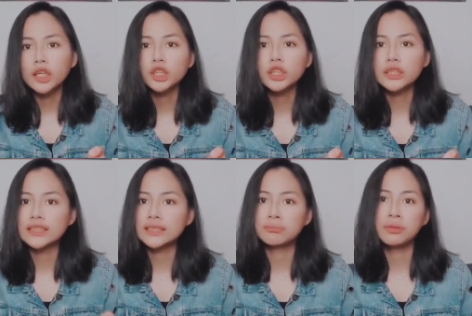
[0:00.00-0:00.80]
ish
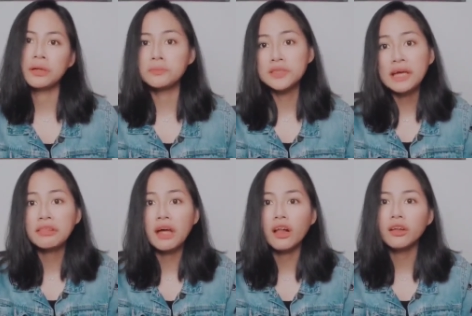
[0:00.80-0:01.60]
it's become
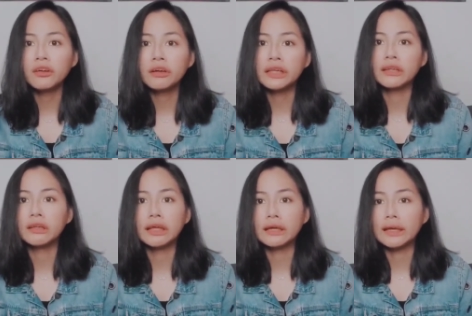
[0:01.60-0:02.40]
$10, and
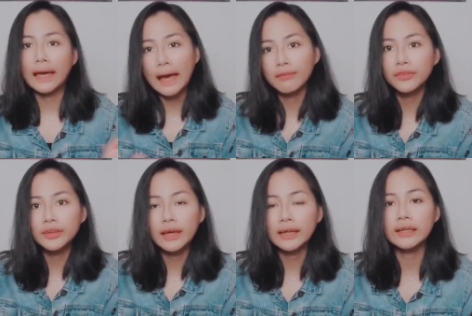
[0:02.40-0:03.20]
then like
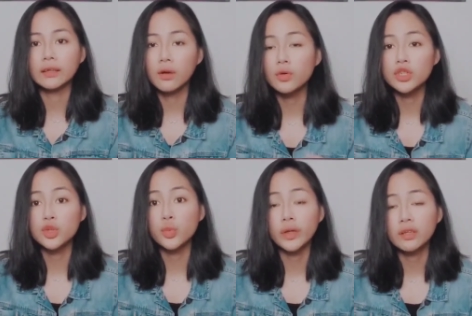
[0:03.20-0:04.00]
after that it goes
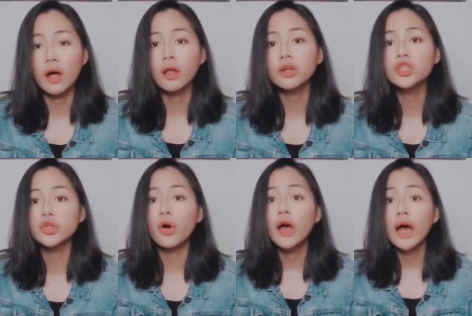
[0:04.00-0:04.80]
$20.
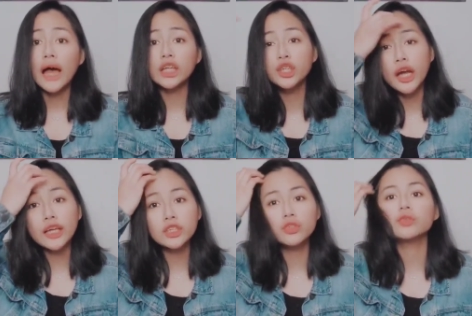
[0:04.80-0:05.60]
So I
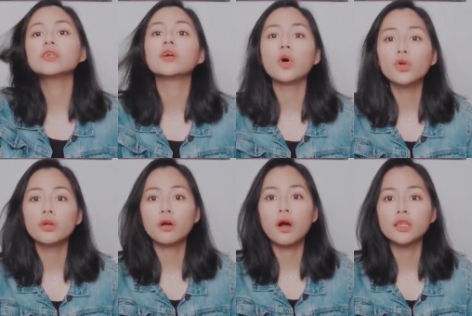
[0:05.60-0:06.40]
try to go to
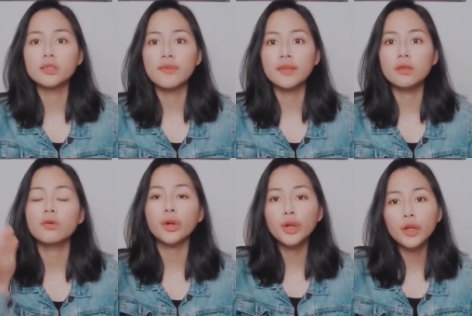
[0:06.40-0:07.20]
the concert venue
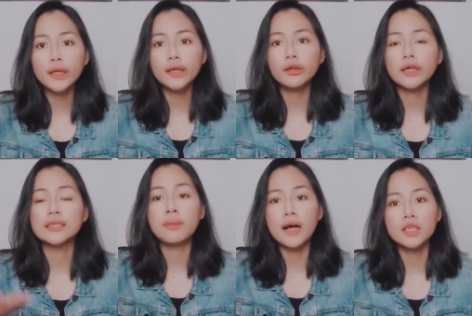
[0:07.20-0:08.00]
earlier
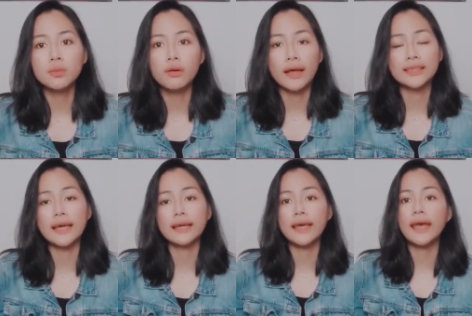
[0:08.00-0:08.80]
as possible as
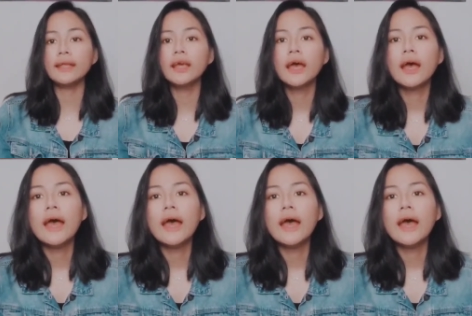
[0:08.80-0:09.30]
I can.